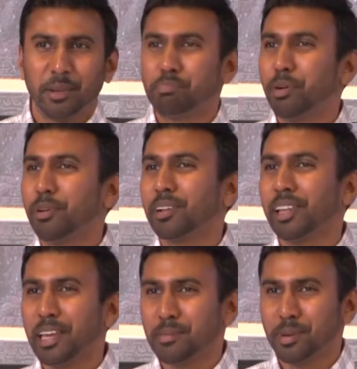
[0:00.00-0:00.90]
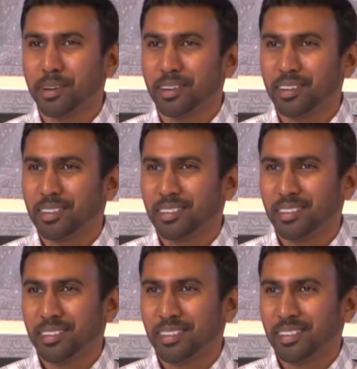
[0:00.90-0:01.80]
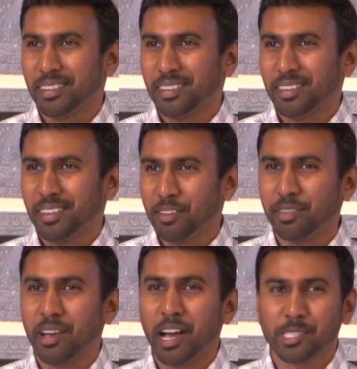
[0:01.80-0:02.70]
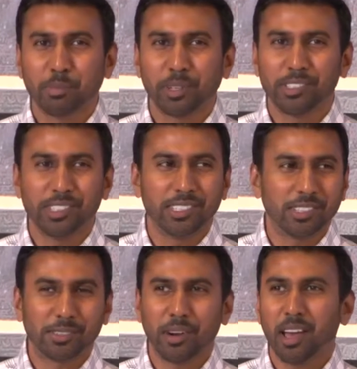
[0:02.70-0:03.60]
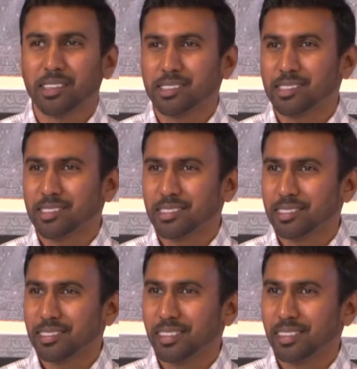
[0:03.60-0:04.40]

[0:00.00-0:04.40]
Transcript: And proclaimer of the gospel of Jesus Christ.